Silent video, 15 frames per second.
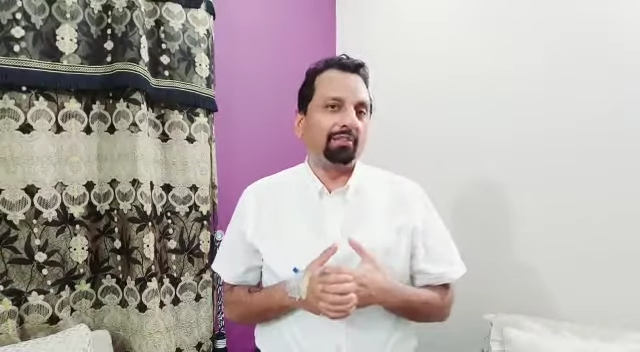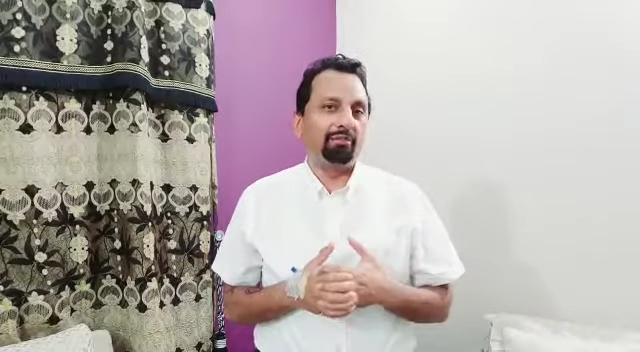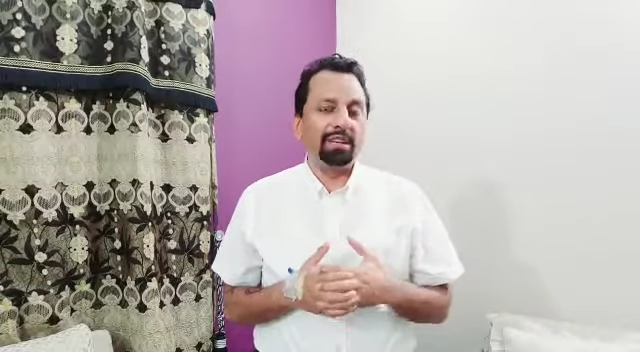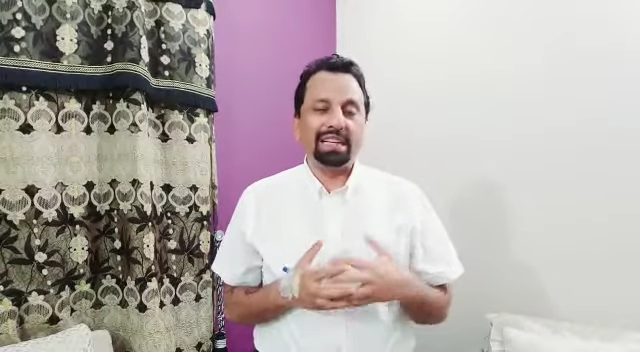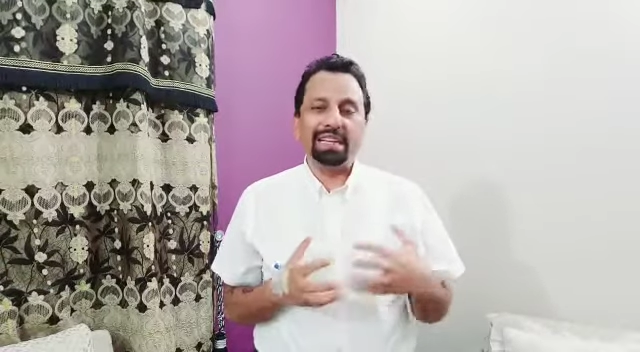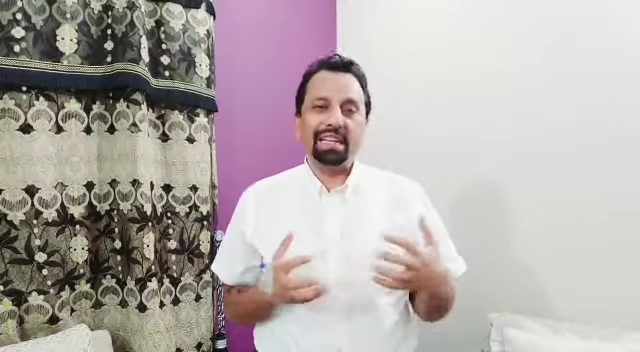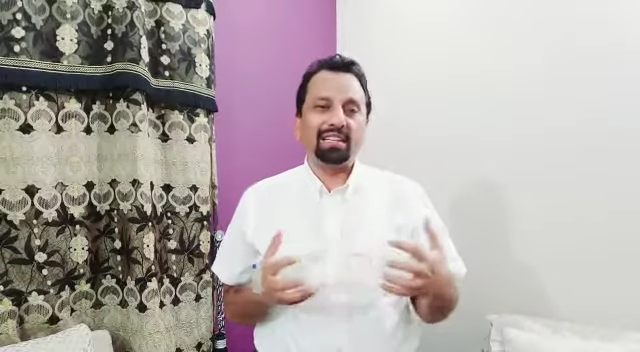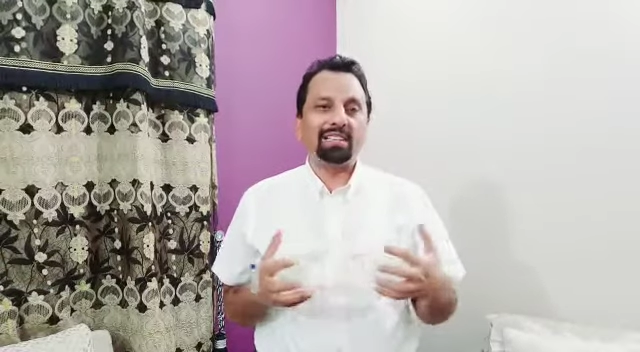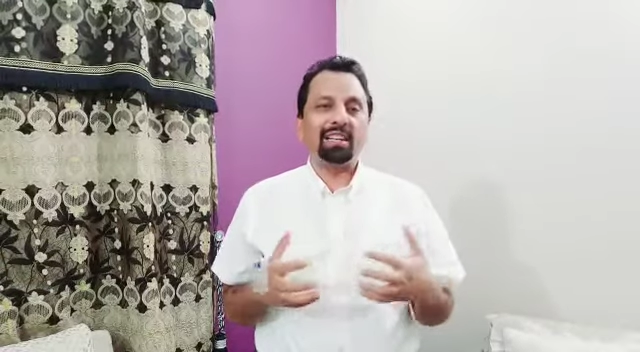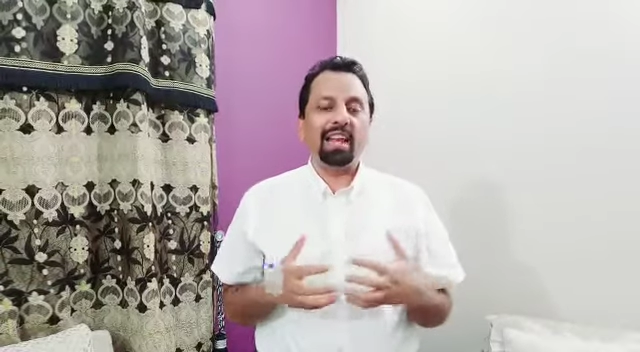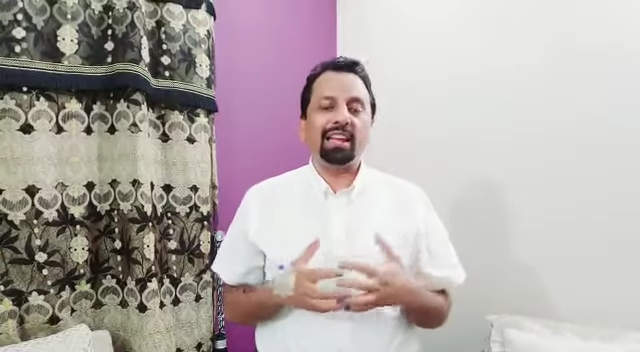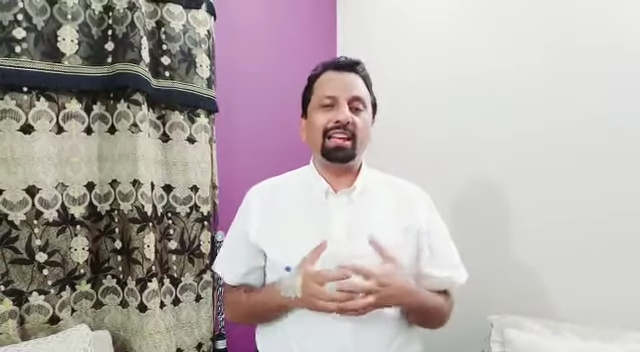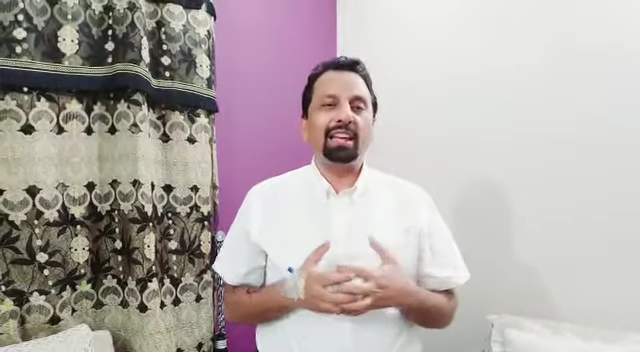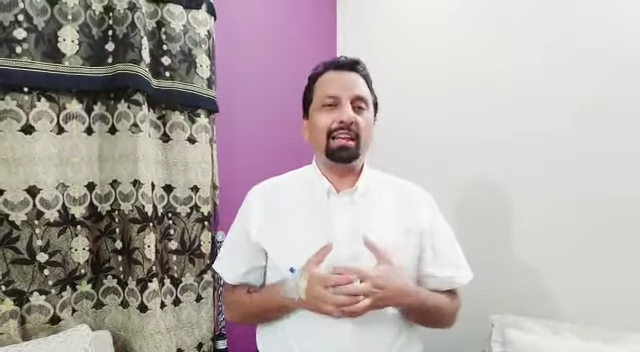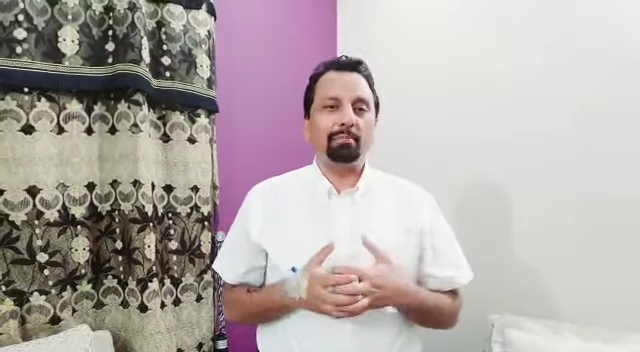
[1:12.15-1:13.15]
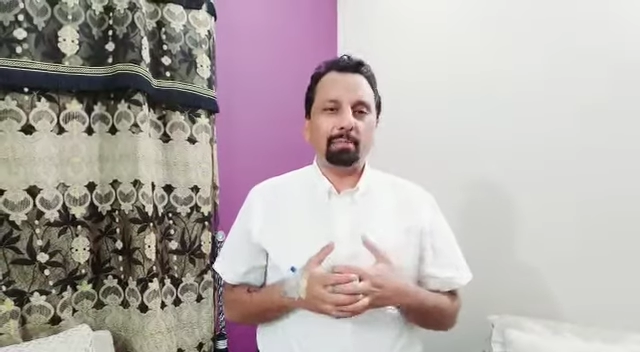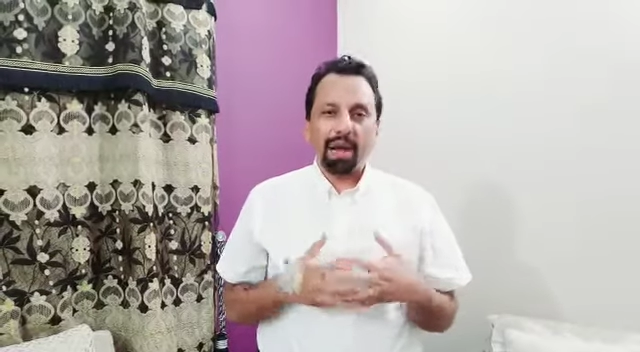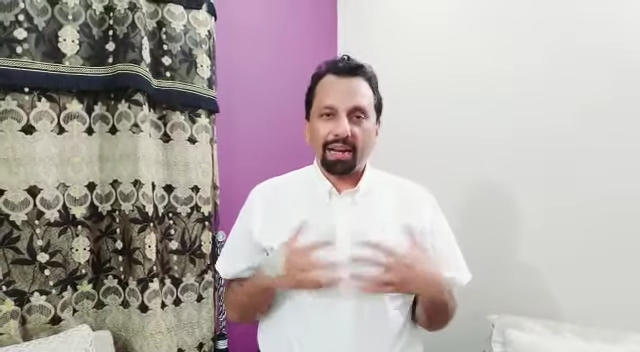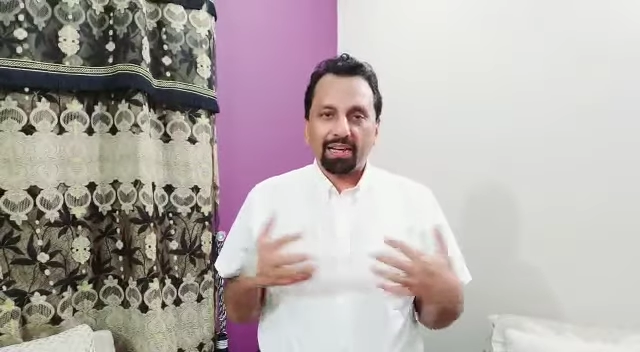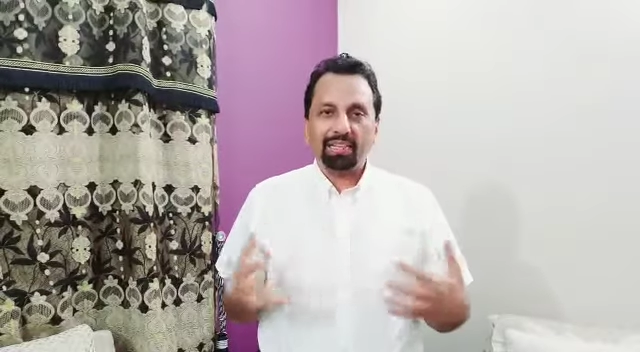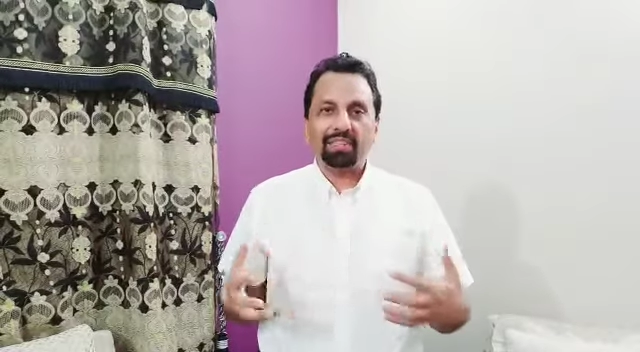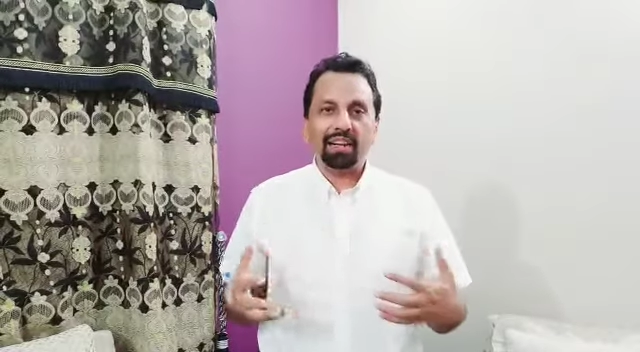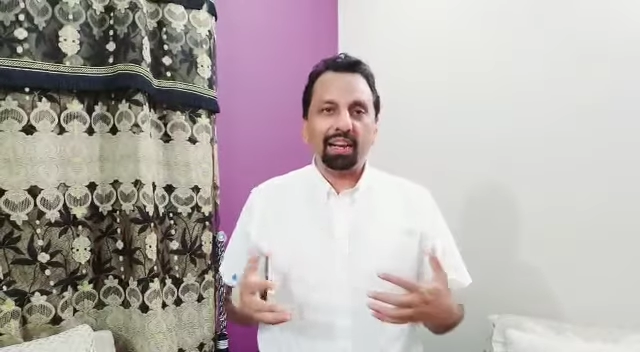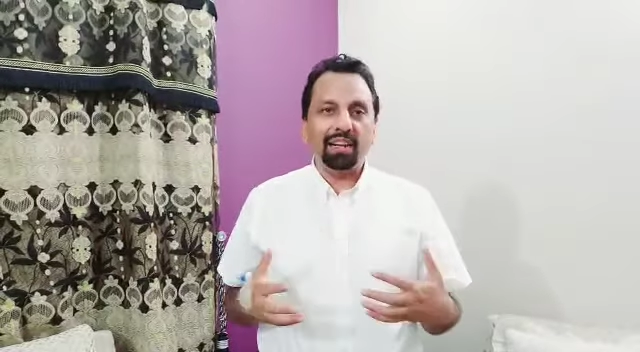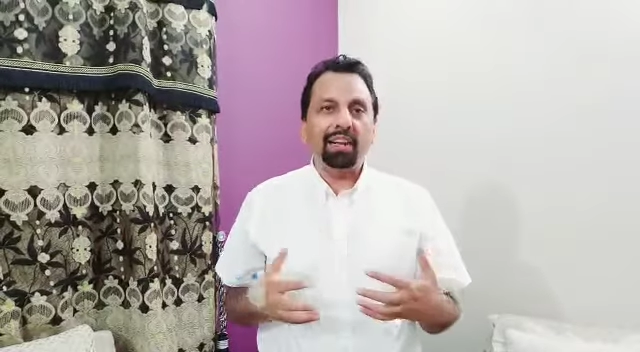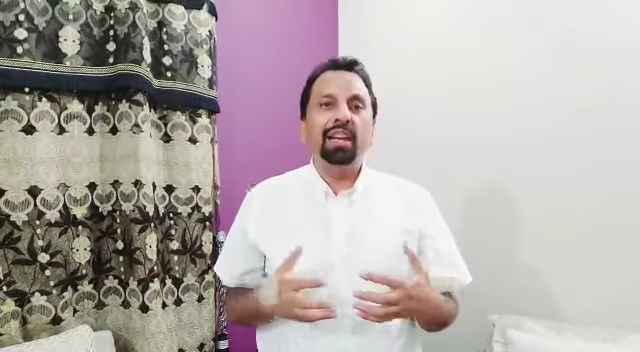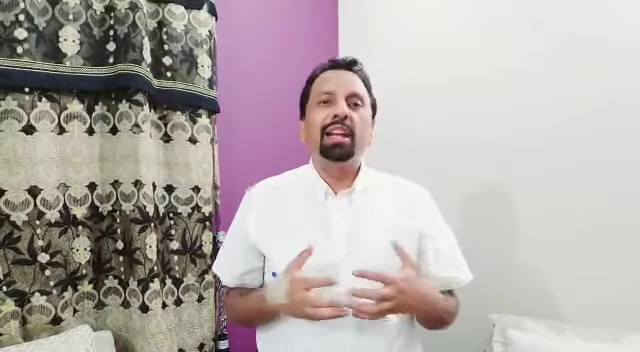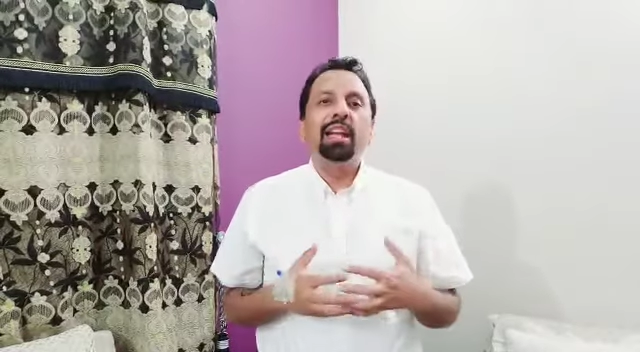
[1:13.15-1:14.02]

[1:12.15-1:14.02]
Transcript: weakness, like in Pakistan,